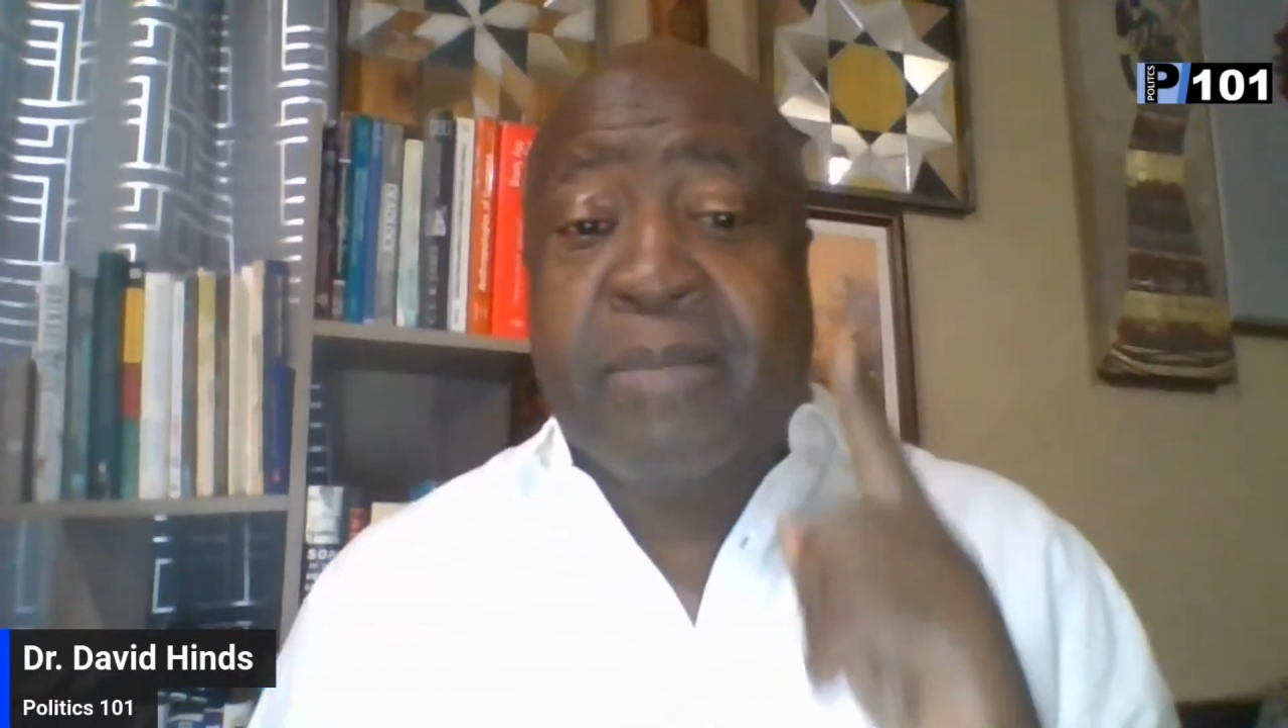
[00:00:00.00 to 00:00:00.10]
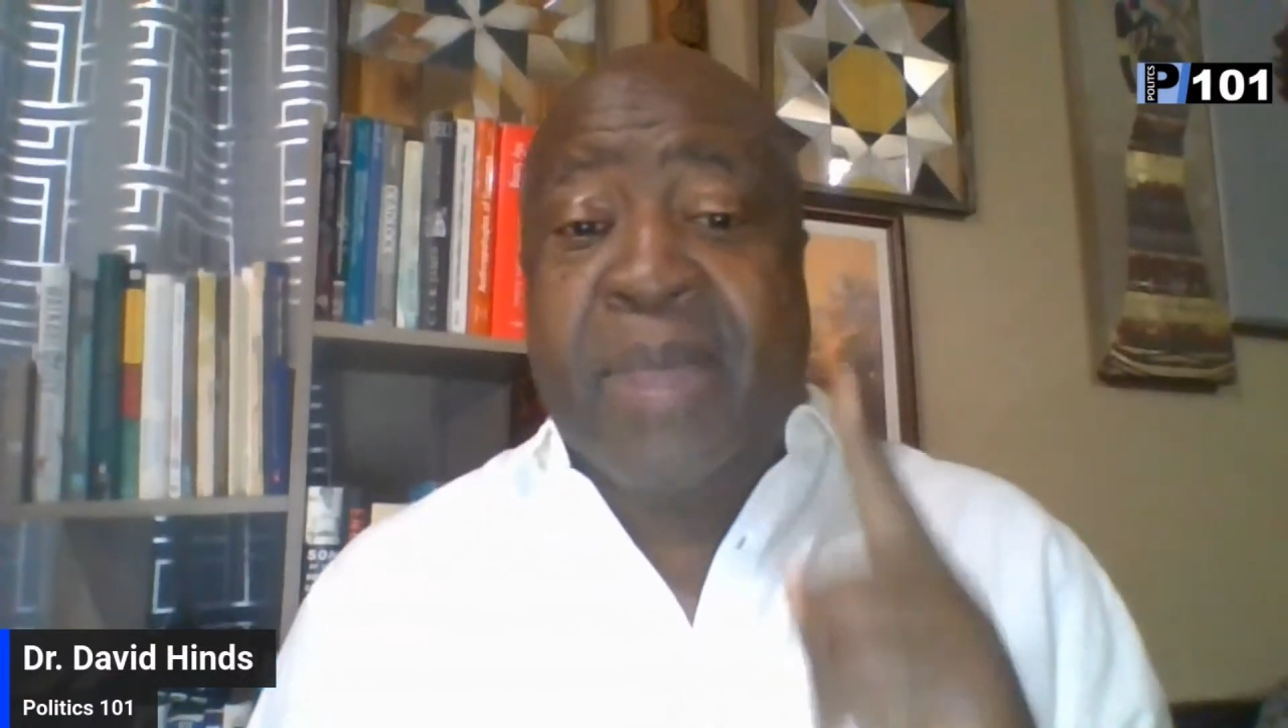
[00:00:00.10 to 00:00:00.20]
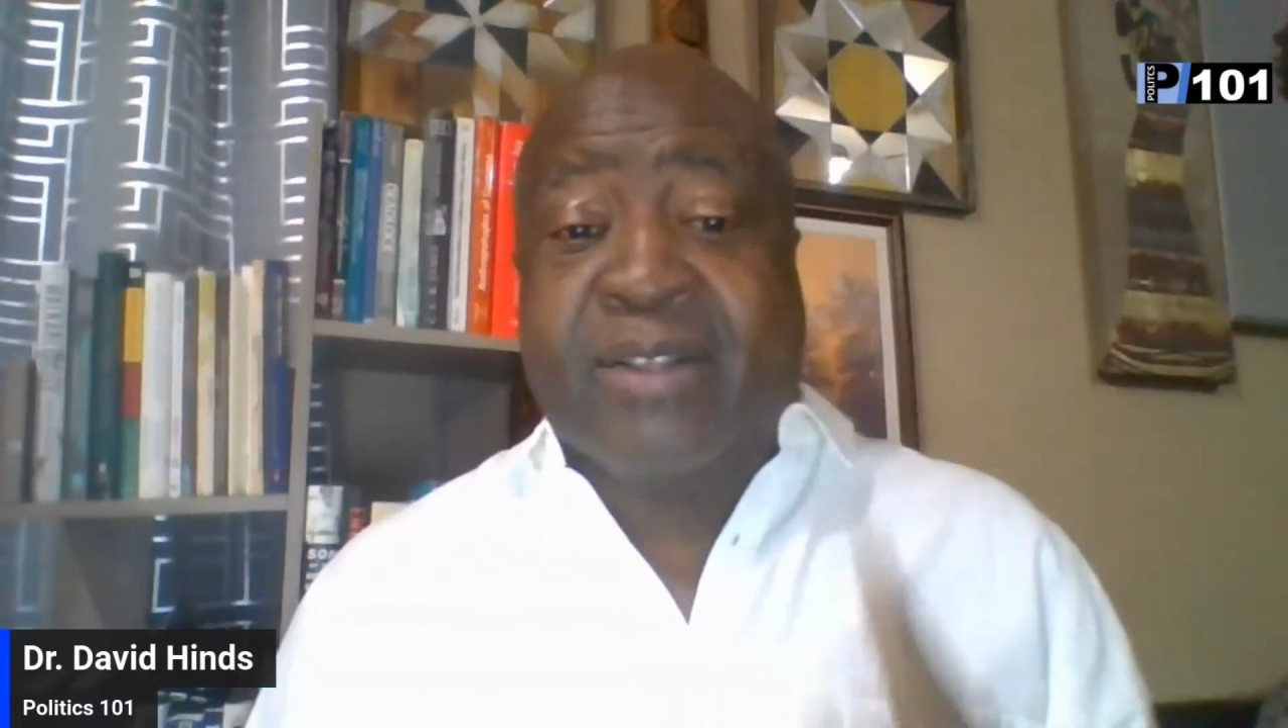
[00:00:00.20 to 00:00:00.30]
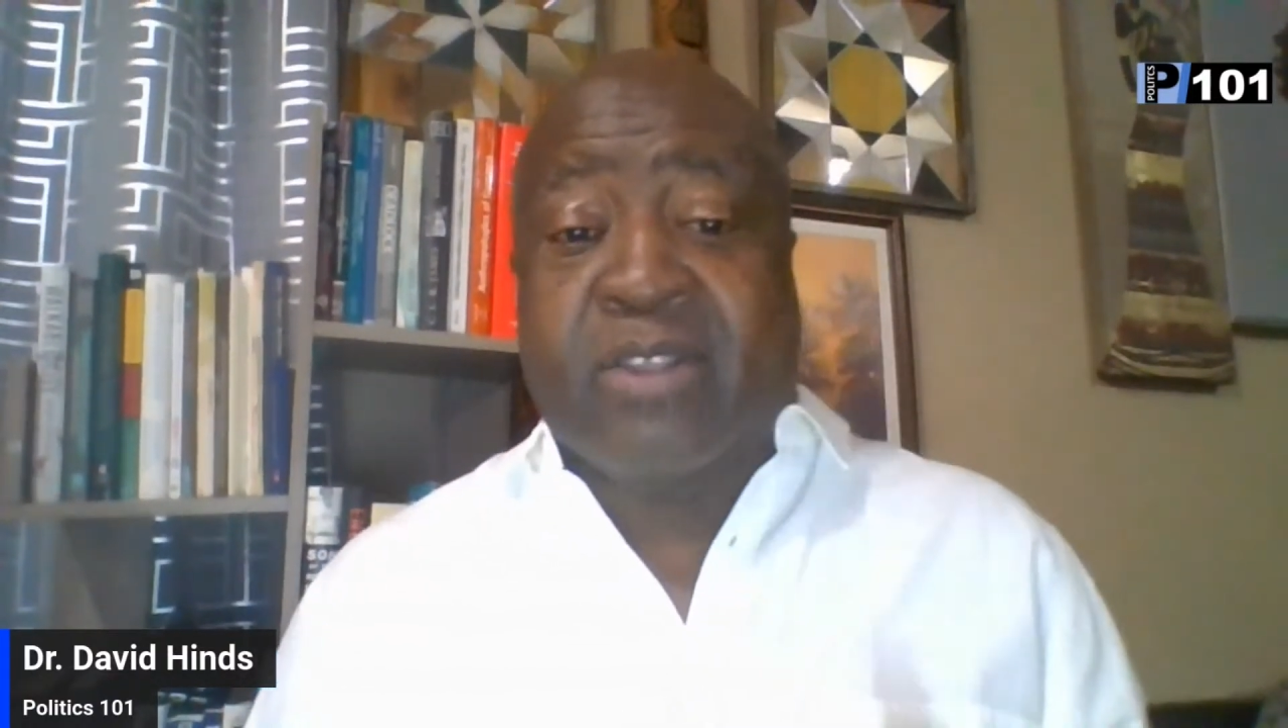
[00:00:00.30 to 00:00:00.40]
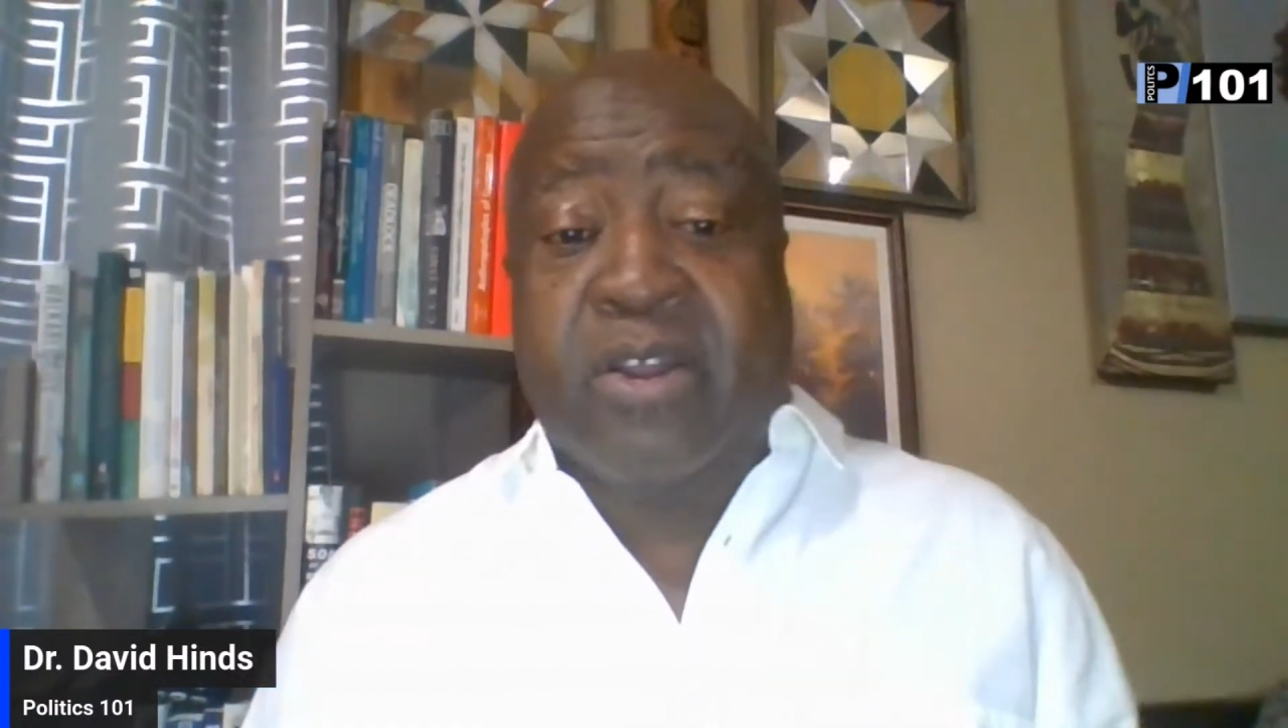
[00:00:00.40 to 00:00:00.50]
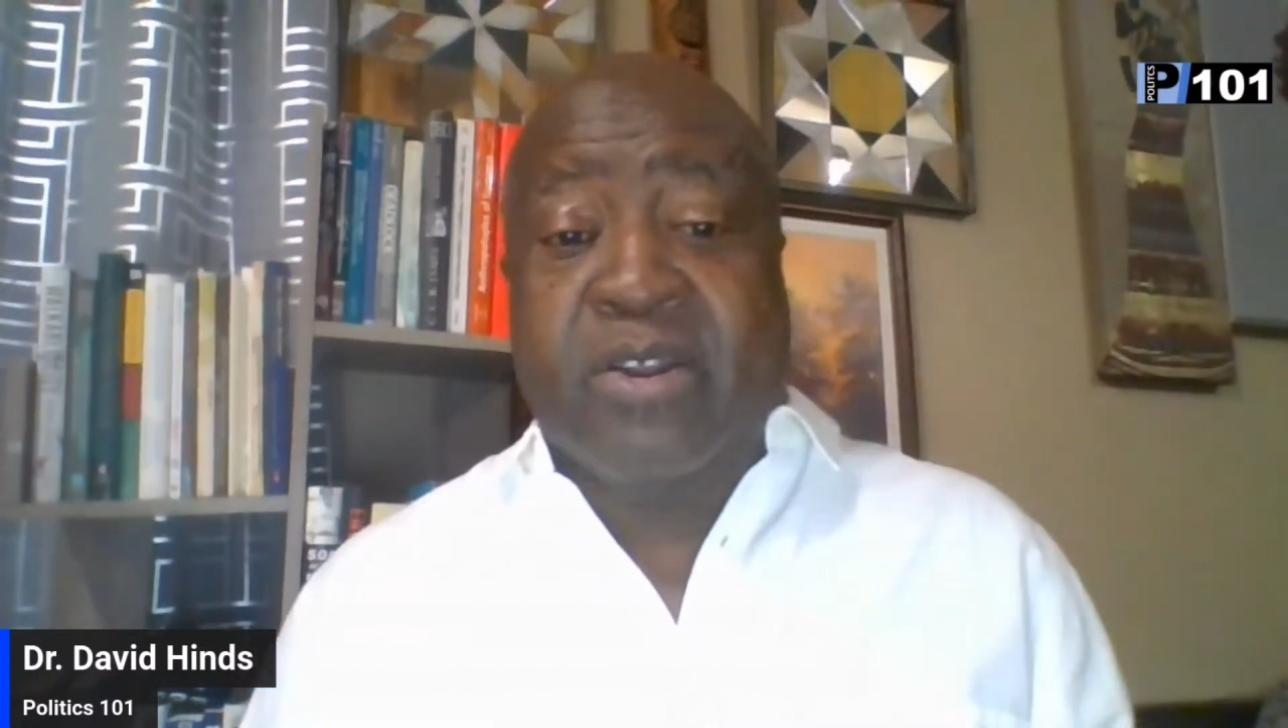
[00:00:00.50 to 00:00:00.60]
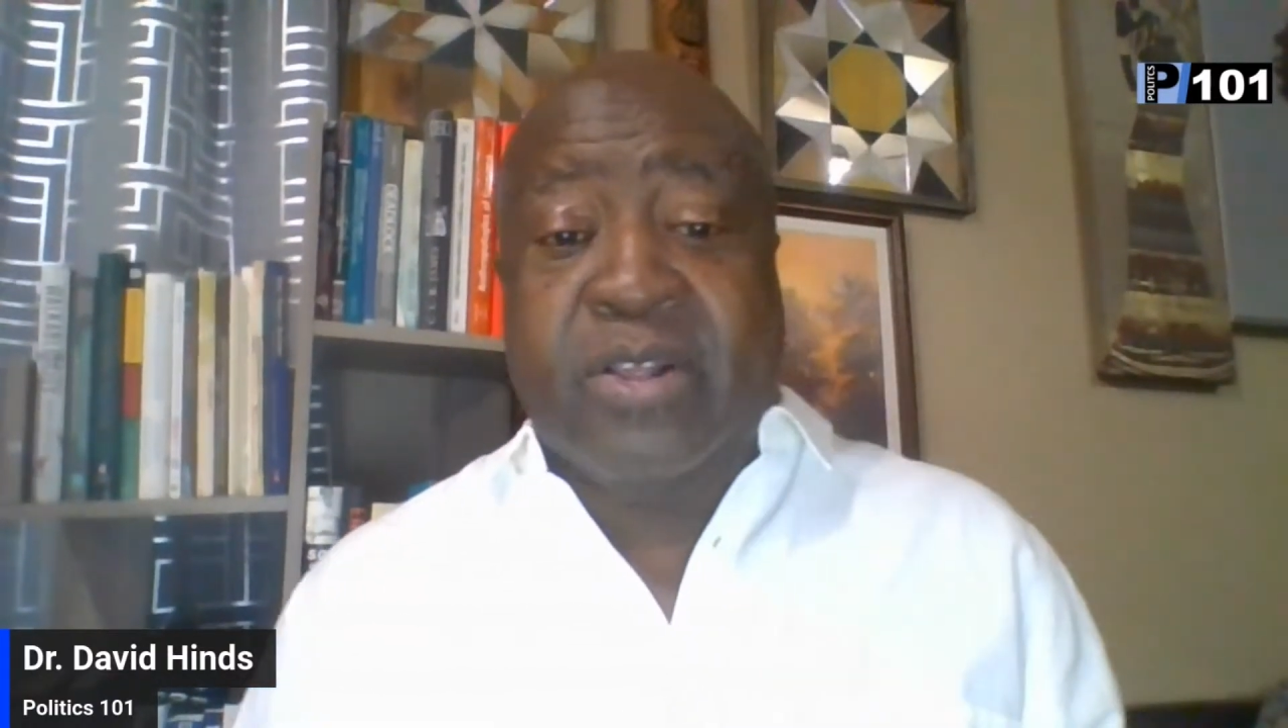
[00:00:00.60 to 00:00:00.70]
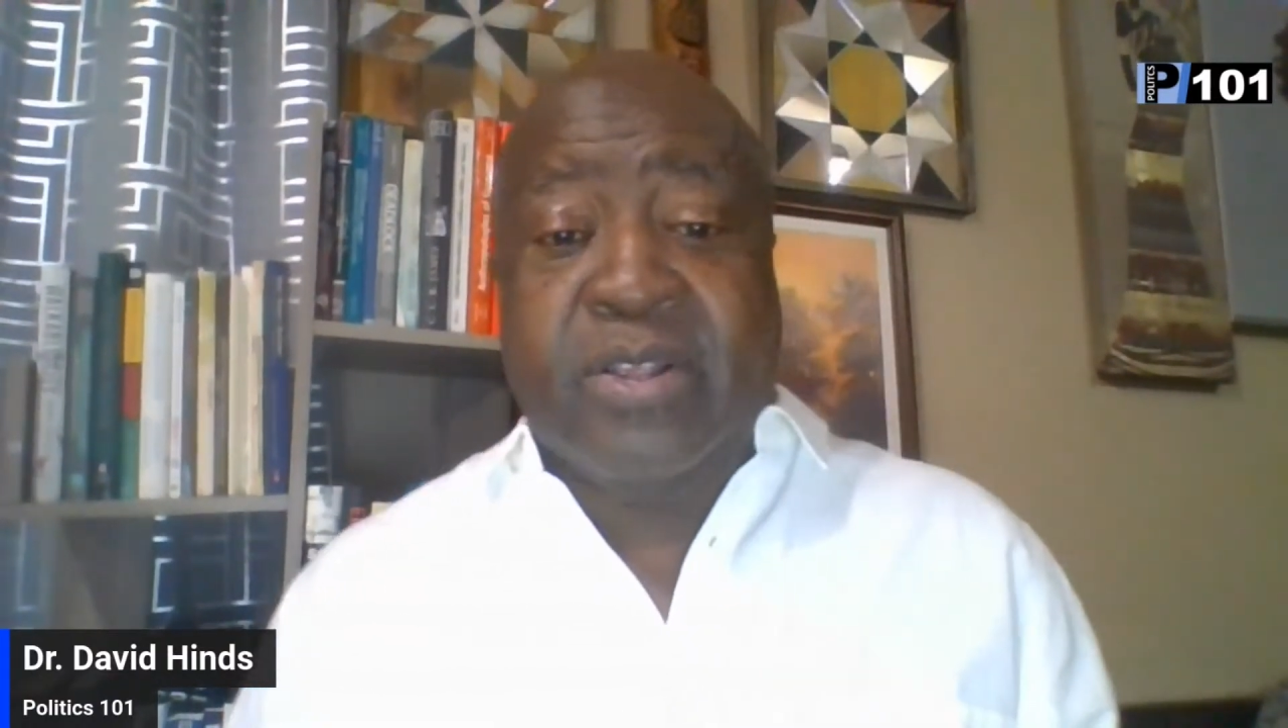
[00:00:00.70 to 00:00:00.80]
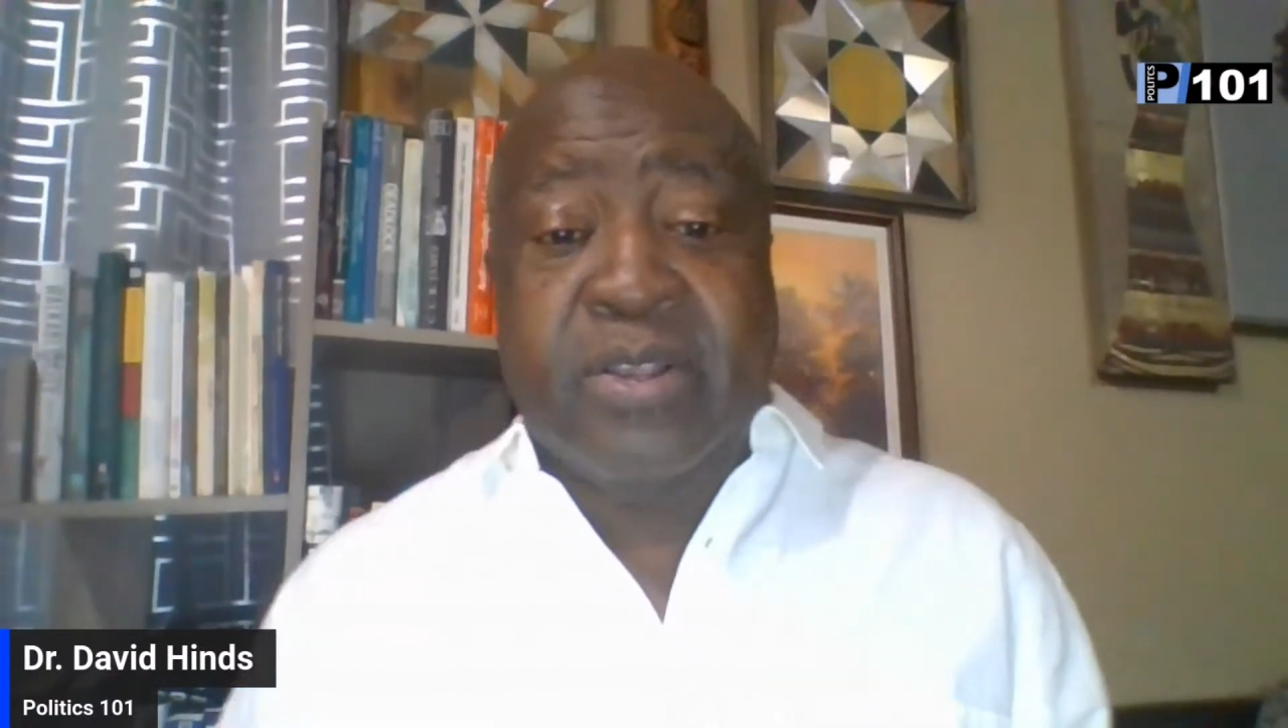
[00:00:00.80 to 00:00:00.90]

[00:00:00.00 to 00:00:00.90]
MacDonald.